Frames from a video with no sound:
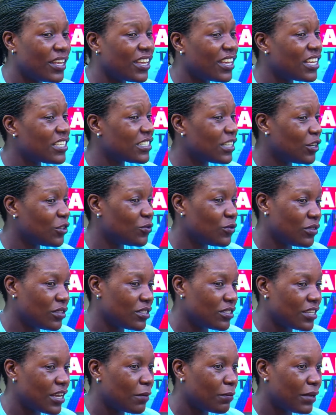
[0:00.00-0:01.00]
engage a lot with
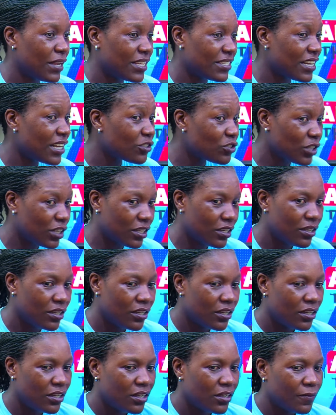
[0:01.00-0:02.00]
these young players. Actually,
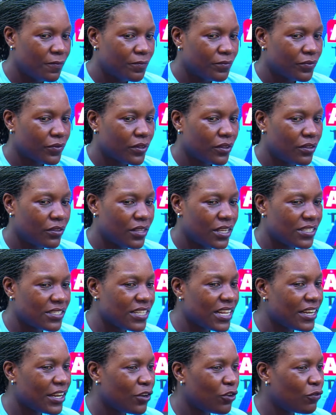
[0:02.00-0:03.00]
they
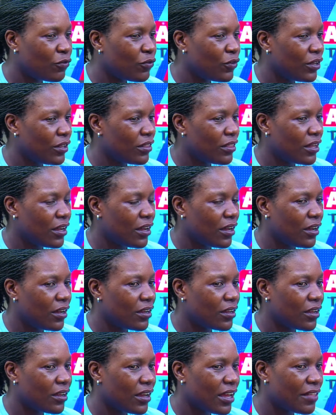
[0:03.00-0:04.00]
started off with, I
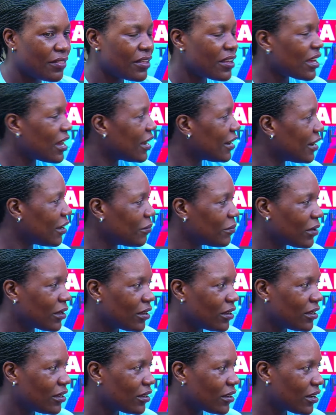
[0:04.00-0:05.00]
think, Adam,
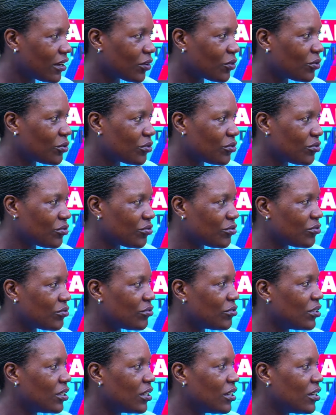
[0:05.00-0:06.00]

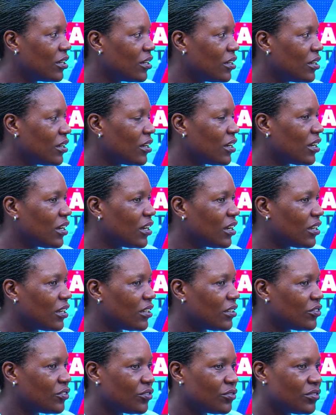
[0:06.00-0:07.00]
Kakuru,
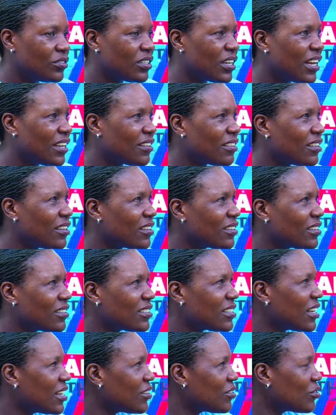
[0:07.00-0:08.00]
and I think
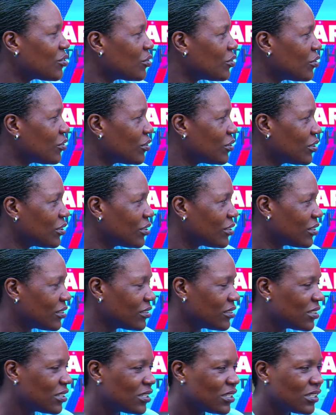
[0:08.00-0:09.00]
Tendo.
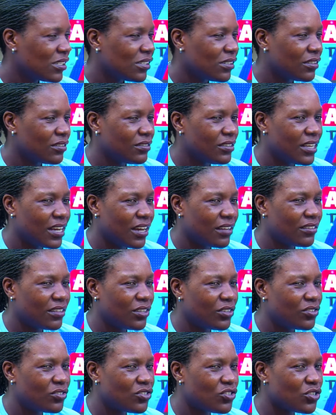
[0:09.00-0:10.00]
Yeah, they
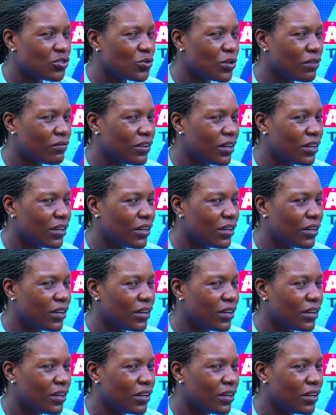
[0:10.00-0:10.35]
used to have